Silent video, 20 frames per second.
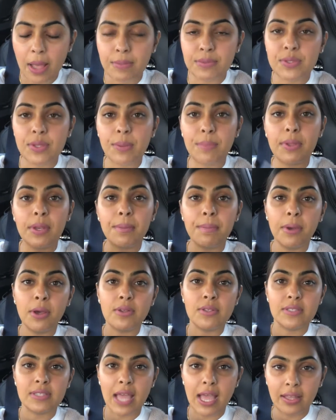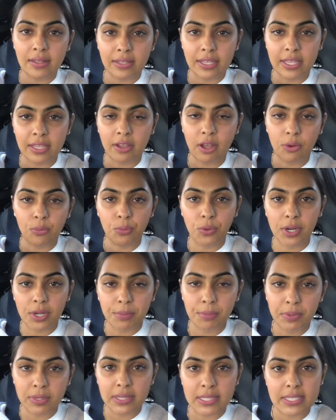So I'm gonna post that link on where
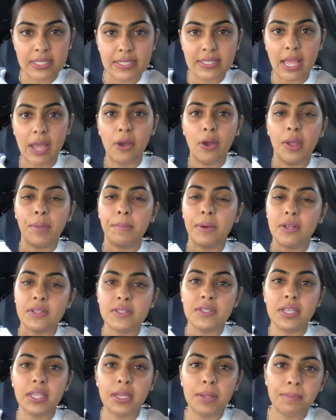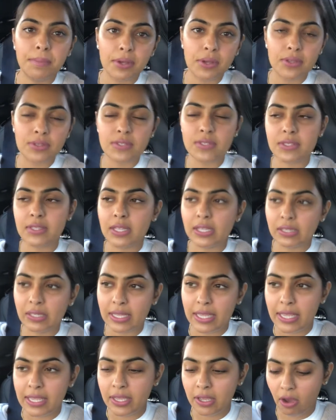to print this out. I'm also gonna post the
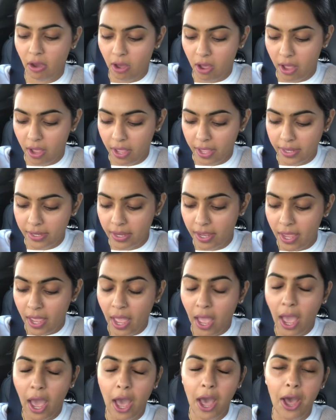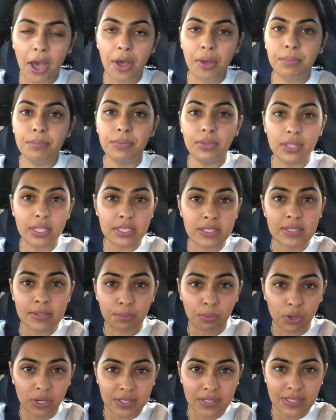link on the
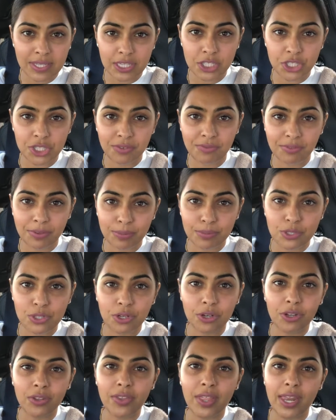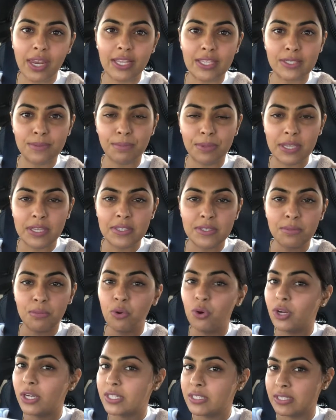support section from Turo that explains
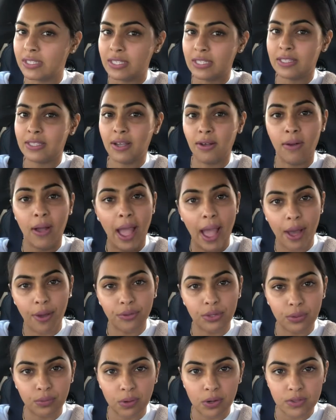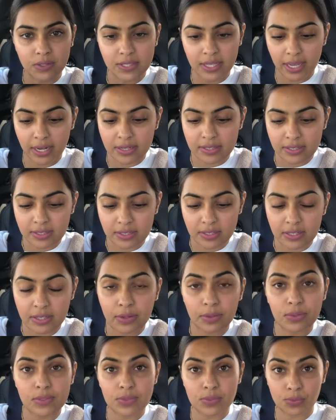more in detail how the roadside
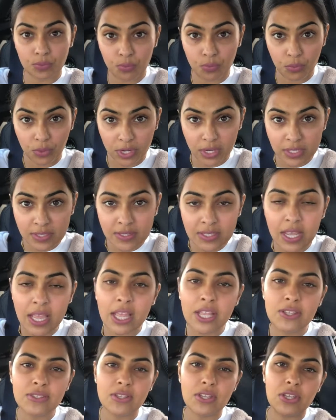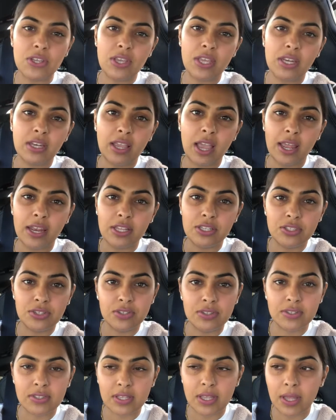assistance works, so you can kind of
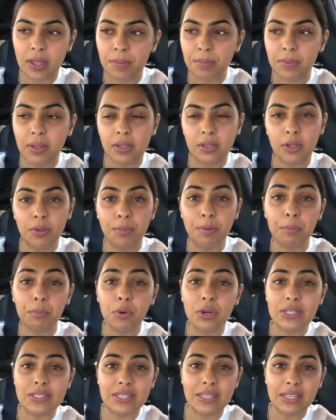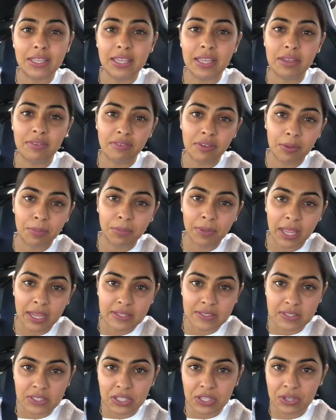do a little bit more digging if it
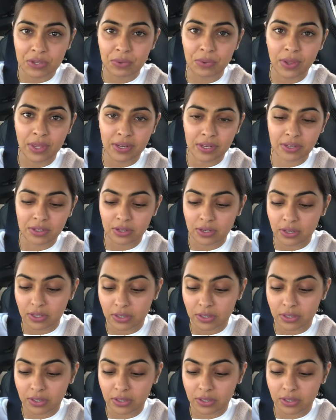applies to you and in